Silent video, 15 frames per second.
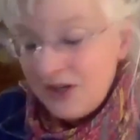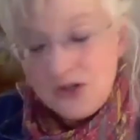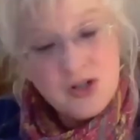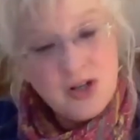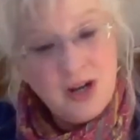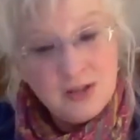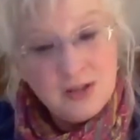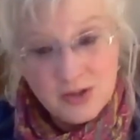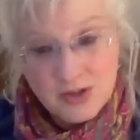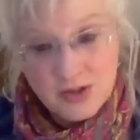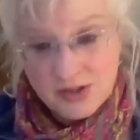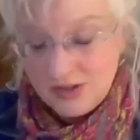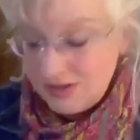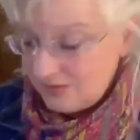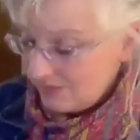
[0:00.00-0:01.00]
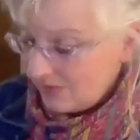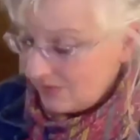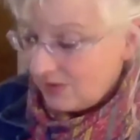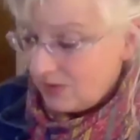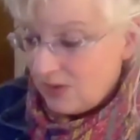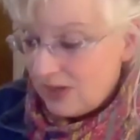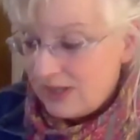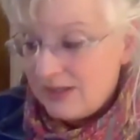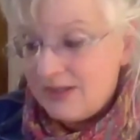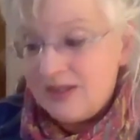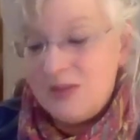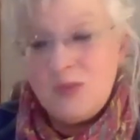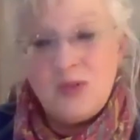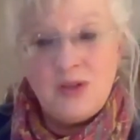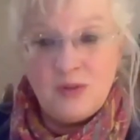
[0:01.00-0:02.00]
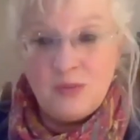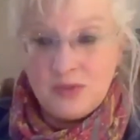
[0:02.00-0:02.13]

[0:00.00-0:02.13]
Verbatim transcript: childhoods are quite similar,